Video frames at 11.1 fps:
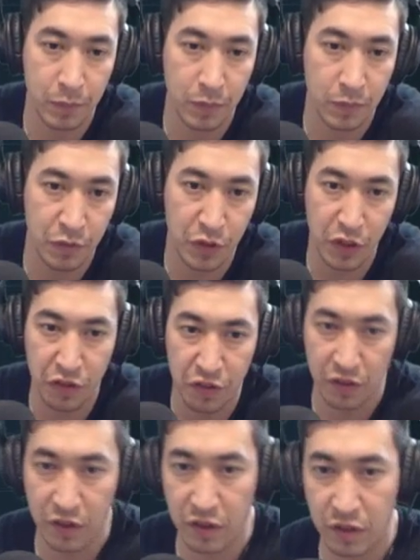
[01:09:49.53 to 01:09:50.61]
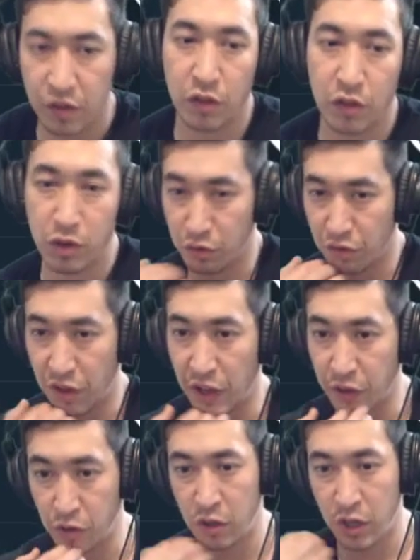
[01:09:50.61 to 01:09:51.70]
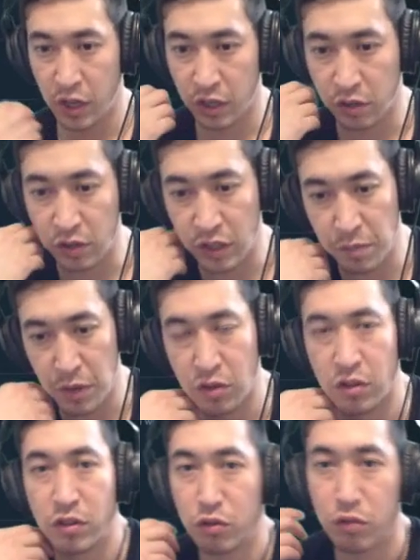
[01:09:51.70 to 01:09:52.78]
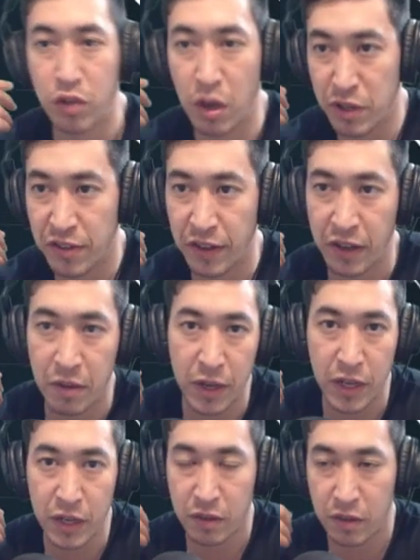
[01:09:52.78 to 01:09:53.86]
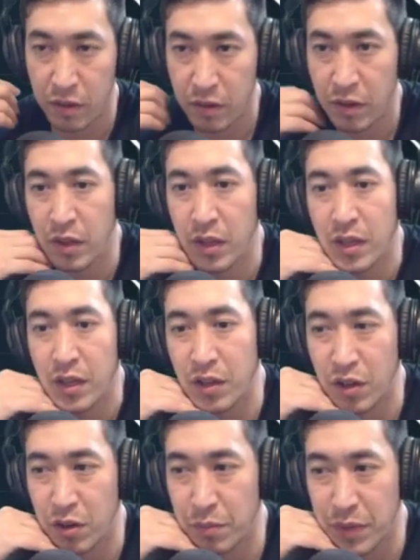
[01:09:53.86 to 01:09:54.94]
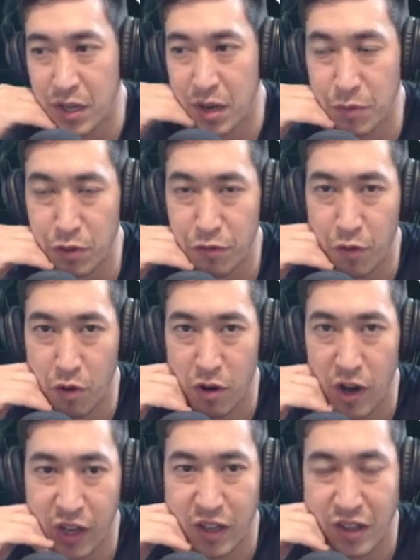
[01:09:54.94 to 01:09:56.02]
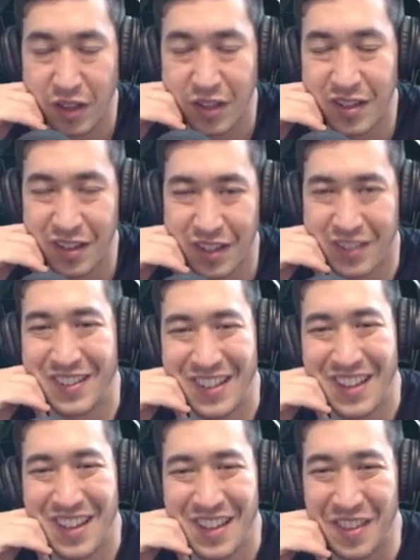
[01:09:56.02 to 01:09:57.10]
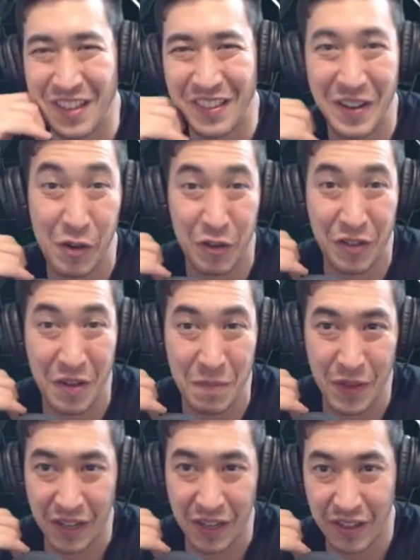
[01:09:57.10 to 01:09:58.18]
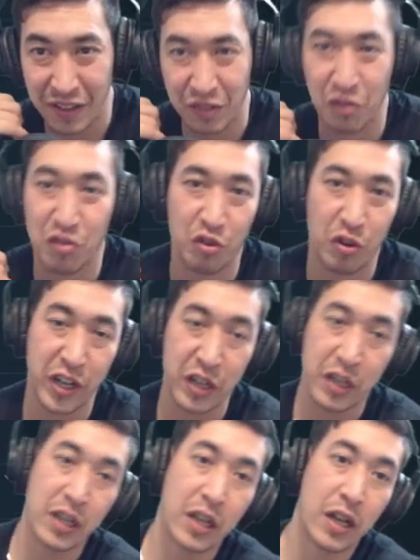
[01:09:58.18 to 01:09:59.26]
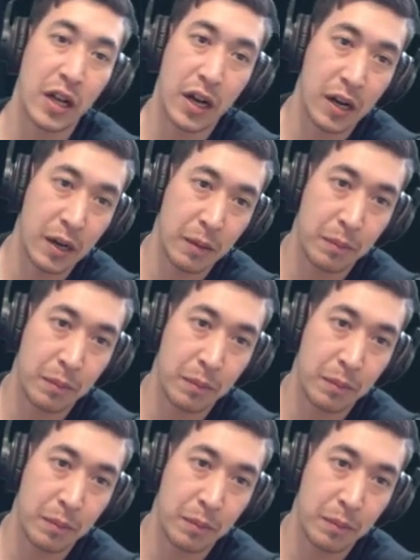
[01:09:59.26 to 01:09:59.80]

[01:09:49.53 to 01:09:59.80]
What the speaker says: for this to do a new cycle. You need a bunch of new dummies to come in and, become euphoric and think they know something and then get destroyed. Um,